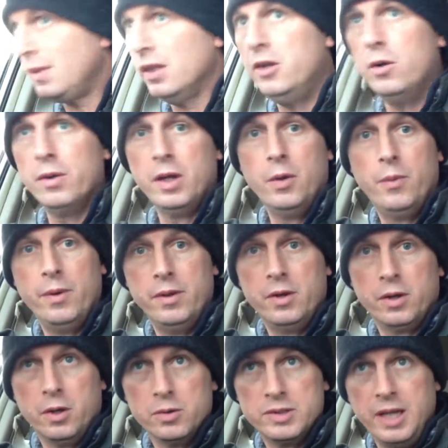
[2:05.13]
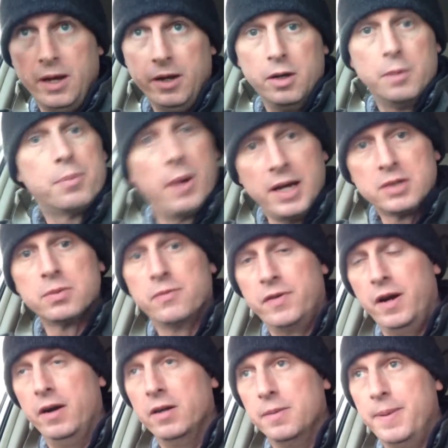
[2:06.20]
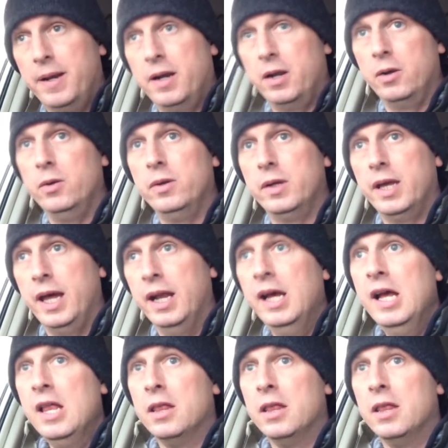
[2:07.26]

it goes down, and your price will vary depending on who you get.